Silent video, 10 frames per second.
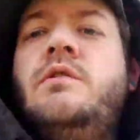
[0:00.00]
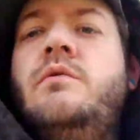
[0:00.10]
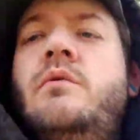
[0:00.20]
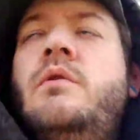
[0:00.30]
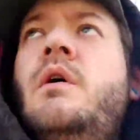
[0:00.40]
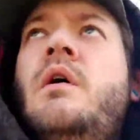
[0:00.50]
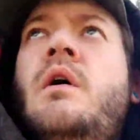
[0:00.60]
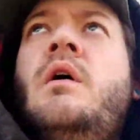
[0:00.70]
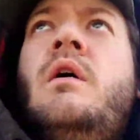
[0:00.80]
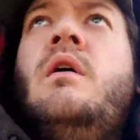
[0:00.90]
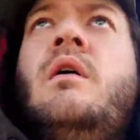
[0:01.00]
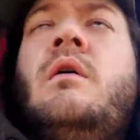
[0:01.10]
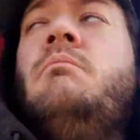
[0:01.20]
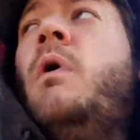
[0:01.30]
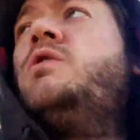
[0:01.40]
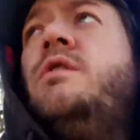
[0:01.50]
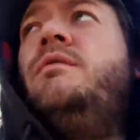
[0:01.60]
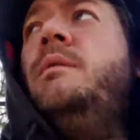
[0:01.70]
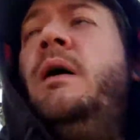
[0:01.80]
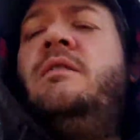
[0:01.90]
to, most of
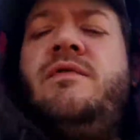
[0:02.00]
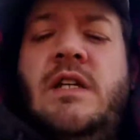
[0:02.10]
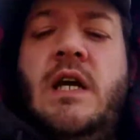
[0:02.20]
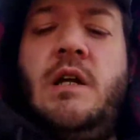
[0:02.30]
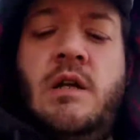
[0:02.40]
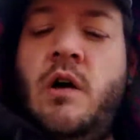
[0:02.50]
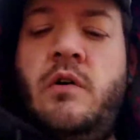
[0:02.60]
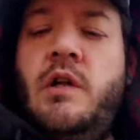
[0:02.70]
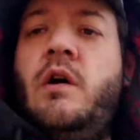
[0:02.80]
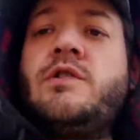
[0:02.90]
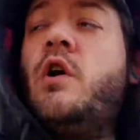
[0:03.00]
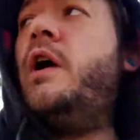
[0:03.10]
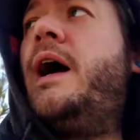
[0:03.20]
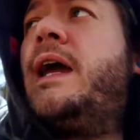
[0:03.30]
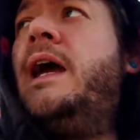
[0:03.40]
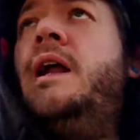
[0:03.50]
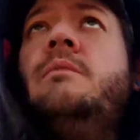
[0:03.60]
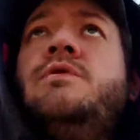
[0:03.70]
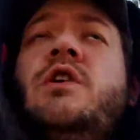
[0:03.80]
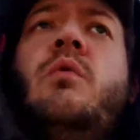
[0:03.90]
them have said, no, sorry, I can't,
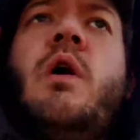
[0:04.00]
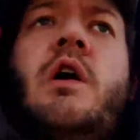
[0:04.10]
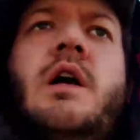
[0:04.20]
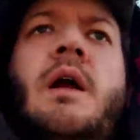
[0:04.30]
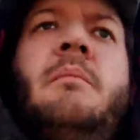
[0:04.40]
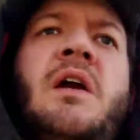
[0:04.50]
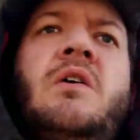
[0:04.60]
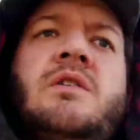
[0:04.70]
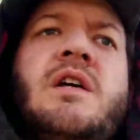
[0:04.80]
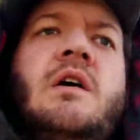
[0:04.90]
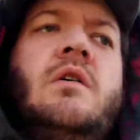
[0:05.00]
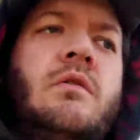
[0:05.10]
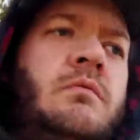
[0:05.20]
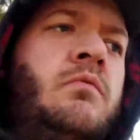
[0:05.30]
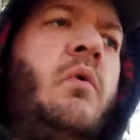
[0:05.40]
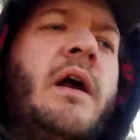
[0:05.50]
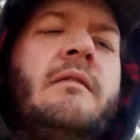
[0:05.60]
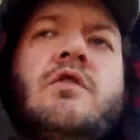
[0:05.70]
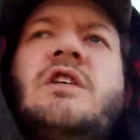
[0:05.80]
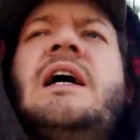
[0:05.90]
I'm still working, I'm here until
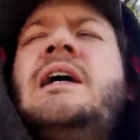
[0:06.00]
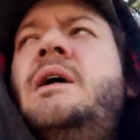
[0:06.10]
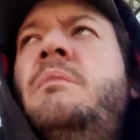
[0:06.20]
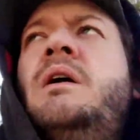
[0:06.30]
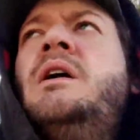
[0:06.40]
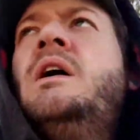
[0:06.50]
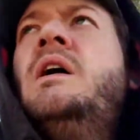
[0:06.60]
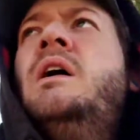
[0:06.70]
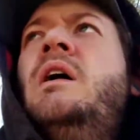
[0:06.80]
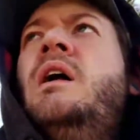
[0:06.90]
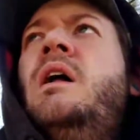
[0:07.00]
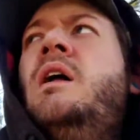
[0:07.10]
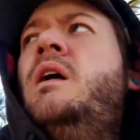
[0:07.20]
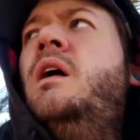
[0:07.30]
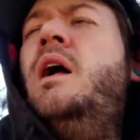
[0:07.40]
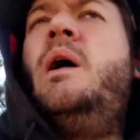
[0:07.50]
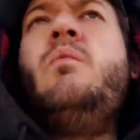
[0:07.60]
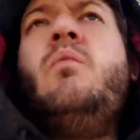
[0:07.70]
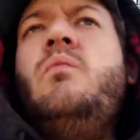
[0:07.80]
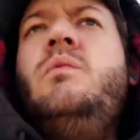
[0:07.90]
whatever time.
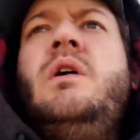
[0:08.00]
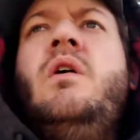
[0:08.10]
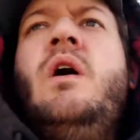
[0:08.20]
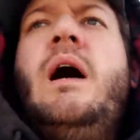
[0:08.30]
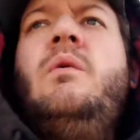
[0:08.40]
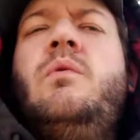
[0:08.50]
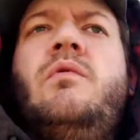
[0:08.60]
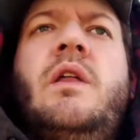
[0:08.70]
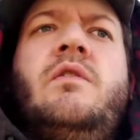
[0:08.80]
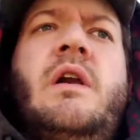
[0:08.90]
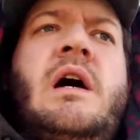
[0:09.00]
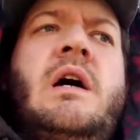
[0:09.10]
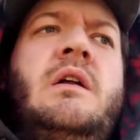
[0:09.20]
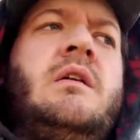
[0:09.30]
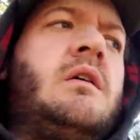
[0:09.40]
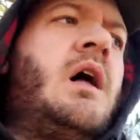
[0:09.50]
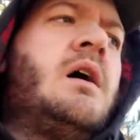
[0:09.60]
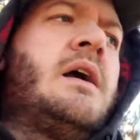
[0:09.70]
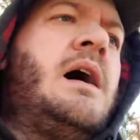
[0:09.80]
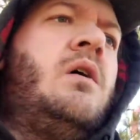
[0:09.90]
And, I would rather not
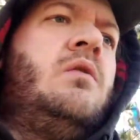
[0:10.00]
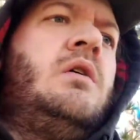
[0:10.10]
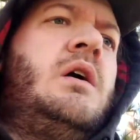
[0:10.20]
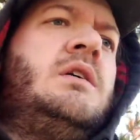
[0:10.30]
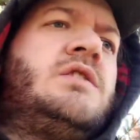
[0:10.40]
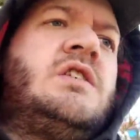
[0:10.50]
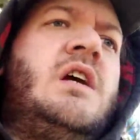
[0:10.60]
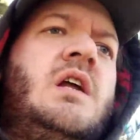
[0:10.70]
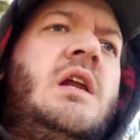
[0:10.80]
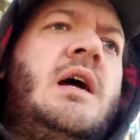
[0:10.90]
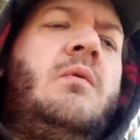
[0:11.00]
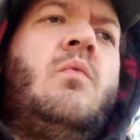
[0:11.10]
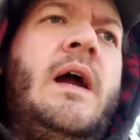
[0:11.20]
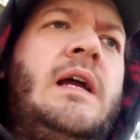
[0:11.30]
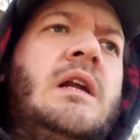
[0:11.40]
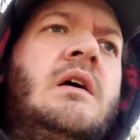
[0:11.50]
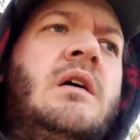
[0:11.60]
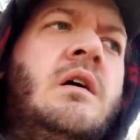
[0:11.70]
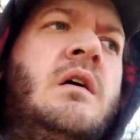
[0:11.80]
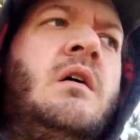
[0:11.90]
clock out and sit and wait
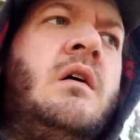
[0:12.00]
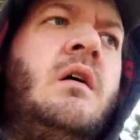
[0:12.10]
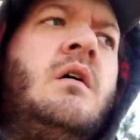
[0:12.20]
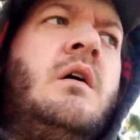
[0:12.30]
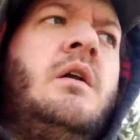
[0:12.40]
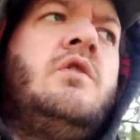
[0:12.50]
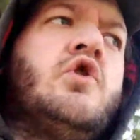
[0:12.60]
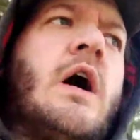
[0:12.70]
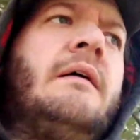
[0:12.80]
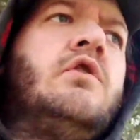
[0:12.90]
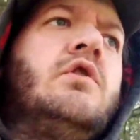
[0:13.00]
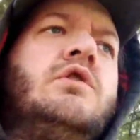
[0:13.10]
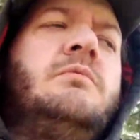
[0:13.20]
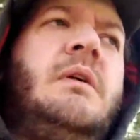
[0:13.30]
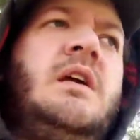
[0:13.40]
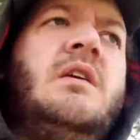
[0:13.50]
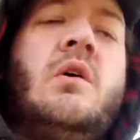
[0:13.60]
on a driver to be